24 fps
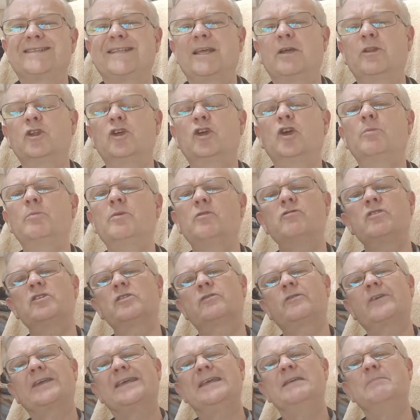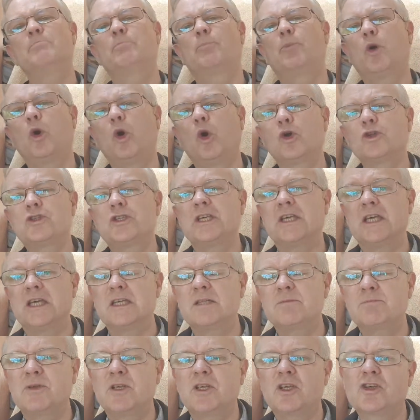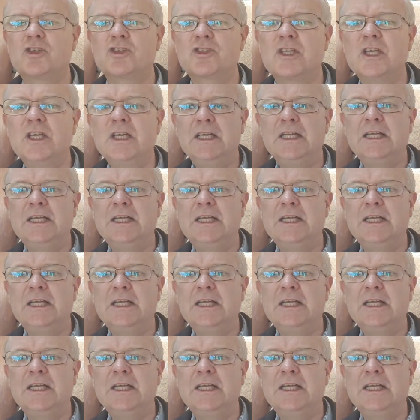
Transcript: Now, there could be a reason for importing it, because